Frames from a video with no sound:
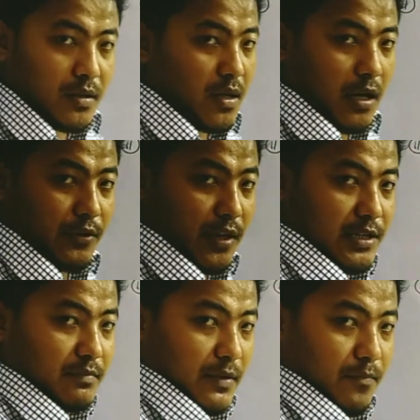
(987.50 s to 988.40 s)
Are you
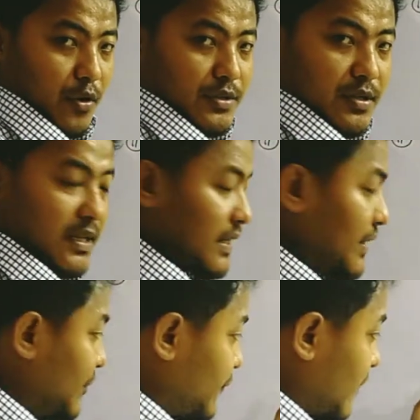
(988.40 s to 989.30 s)
getting my point?
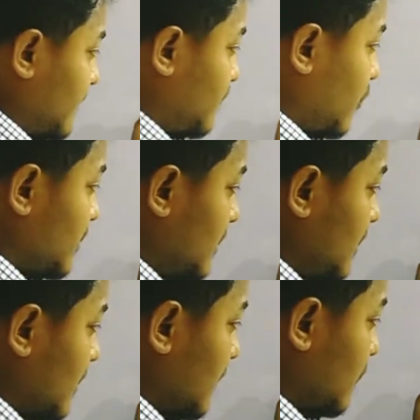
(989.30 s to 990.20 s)
If a
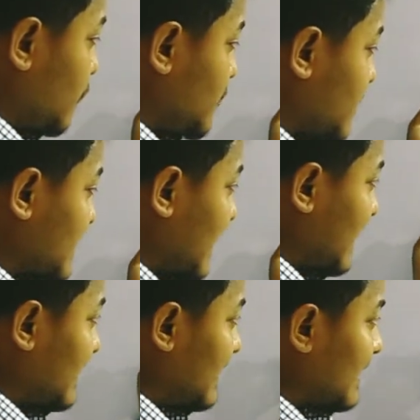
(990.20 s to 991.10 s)
body loses
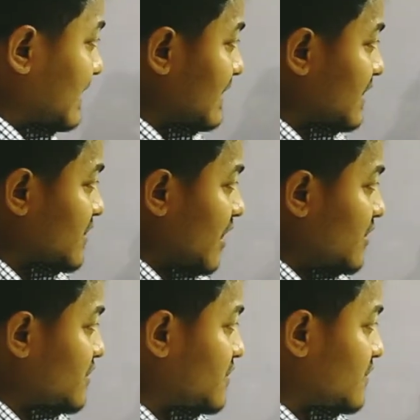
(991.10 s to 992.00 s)
an electric
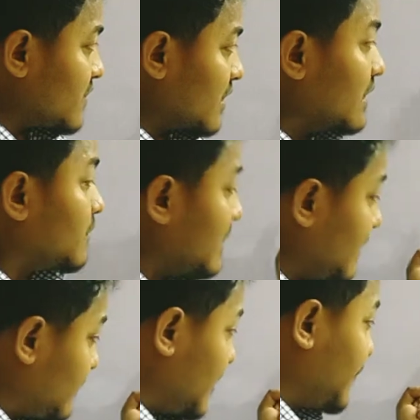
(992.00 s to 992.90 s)
charge,
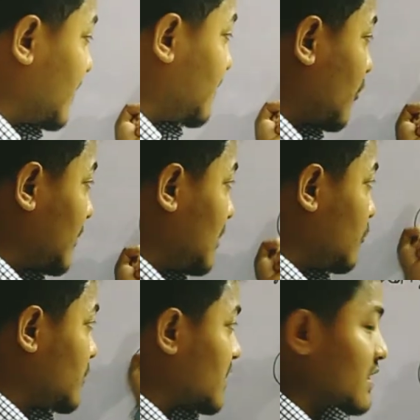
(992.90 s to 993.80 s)
if a body
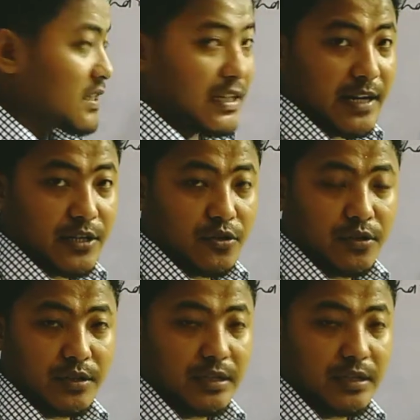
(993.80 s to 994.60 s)
loses an electron,